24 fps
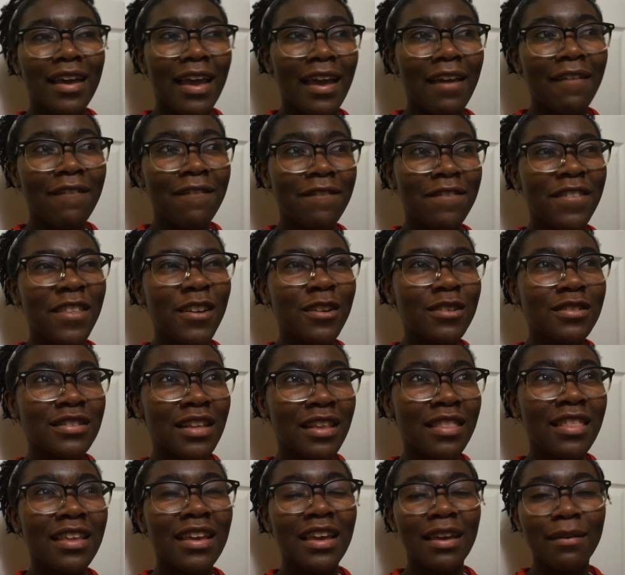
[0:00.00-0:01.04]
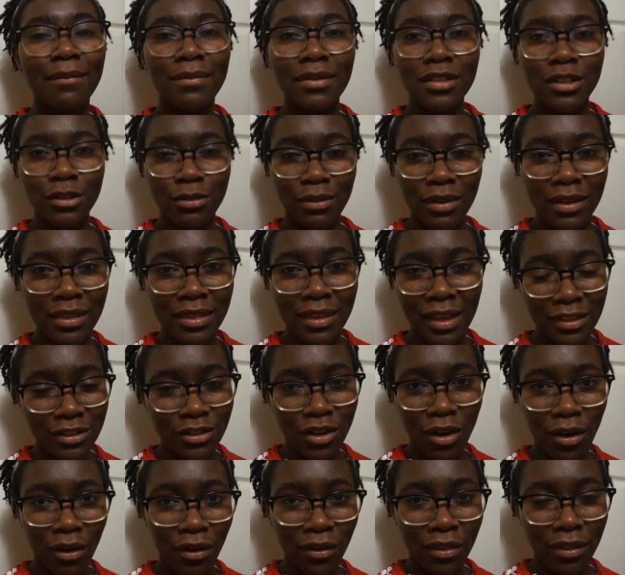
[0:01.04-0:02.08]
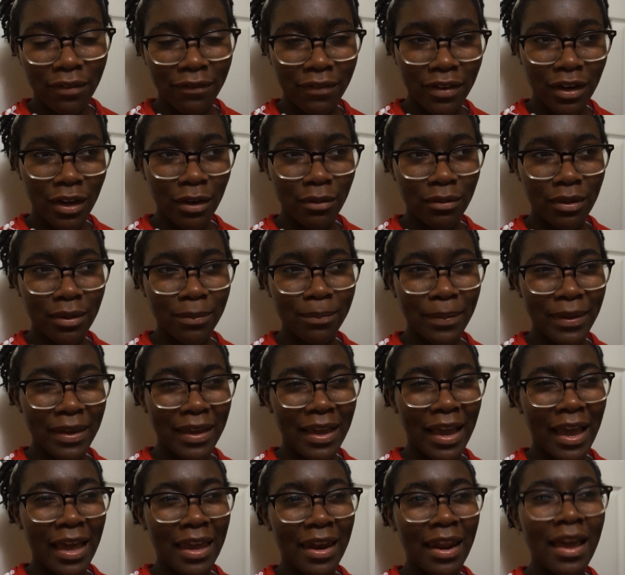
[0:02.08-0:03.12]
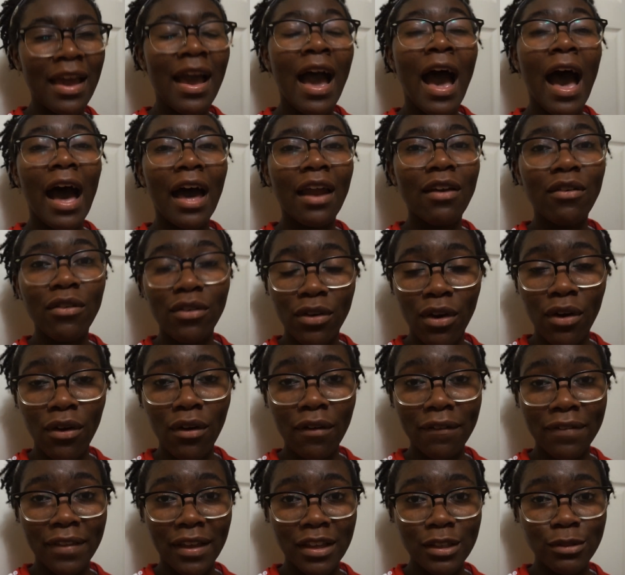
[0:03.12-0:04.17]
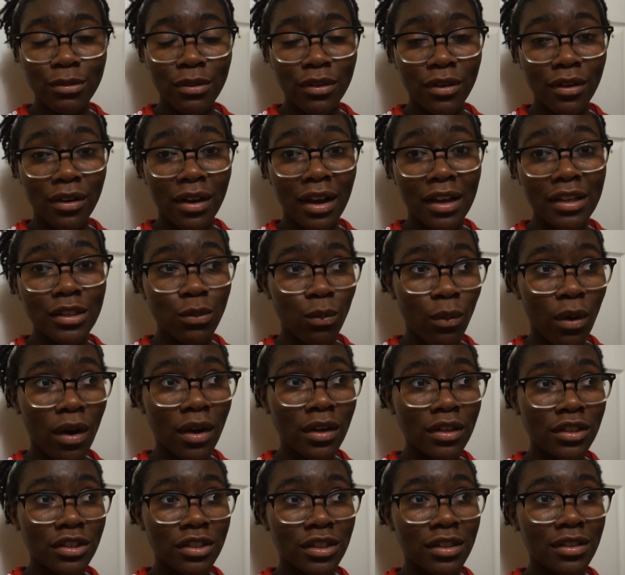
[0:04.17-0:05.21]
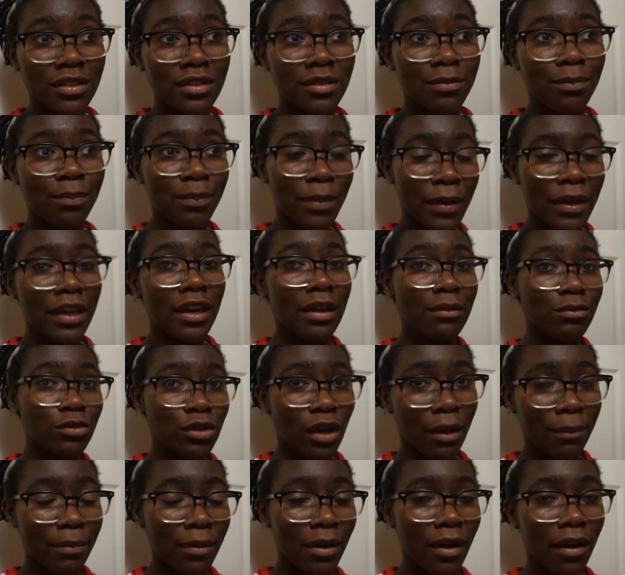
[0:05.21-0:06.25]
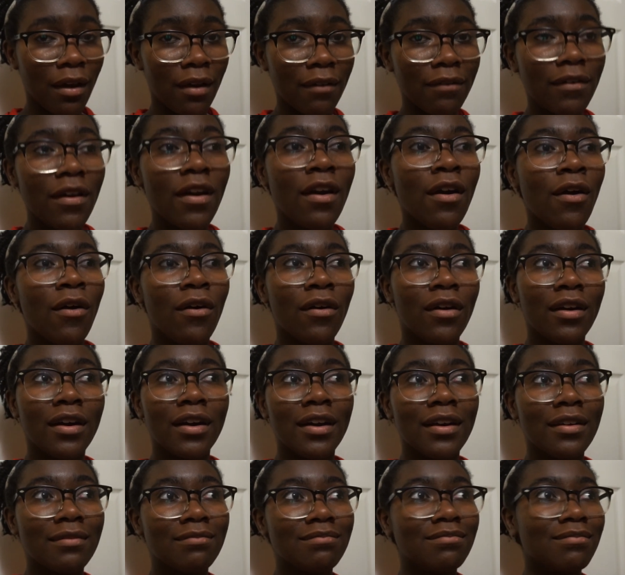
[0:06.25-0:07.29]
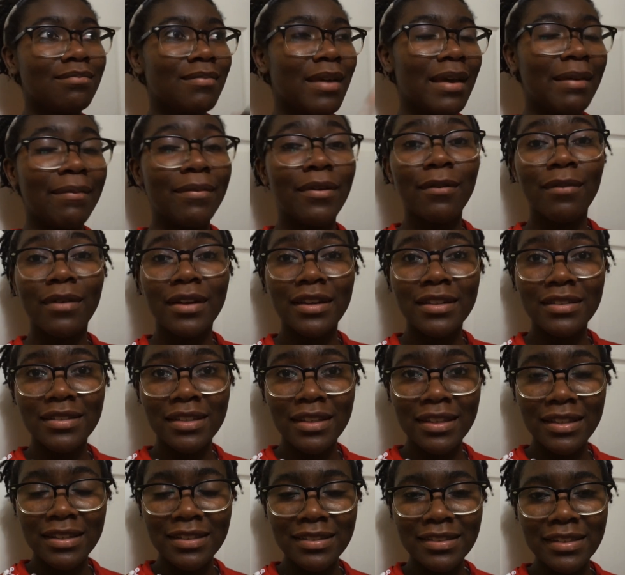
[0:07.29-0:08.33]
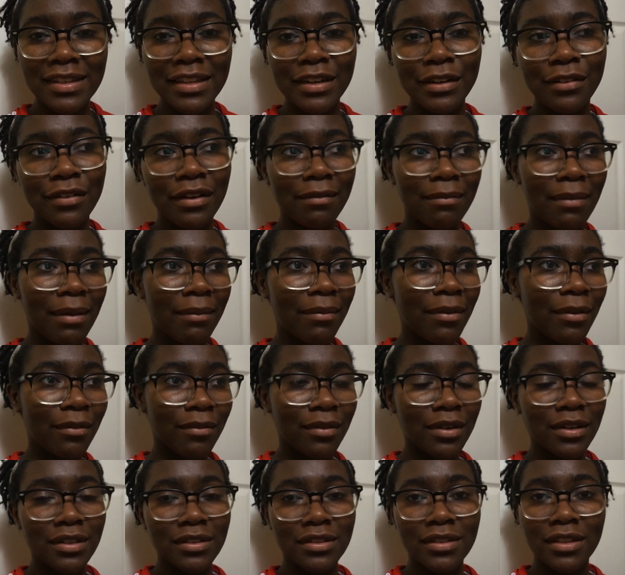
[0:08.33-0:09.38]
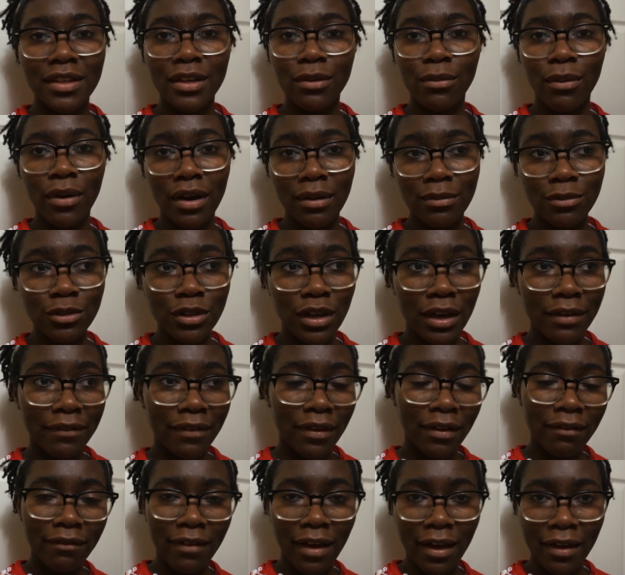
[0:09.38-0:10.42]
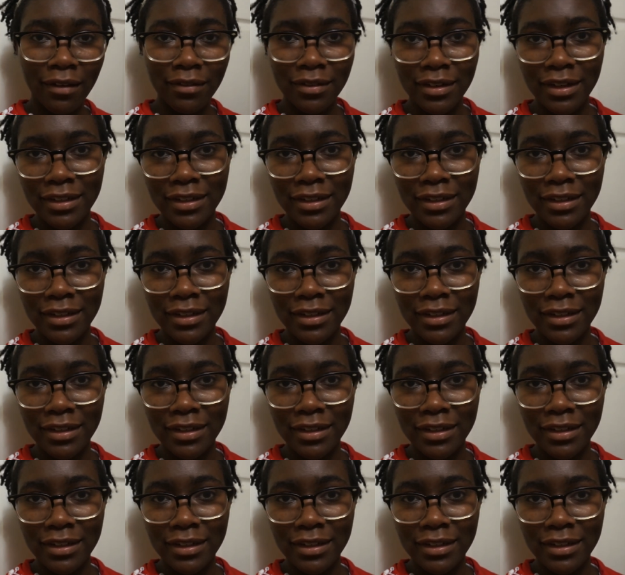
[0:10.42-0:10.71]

if there's nothing in between, that's all the video would be. And I don't know if that's what you guys want, just pick it up, drop it off. Or maybe you want to see the scenery. Maybe you want to see where I'm driving around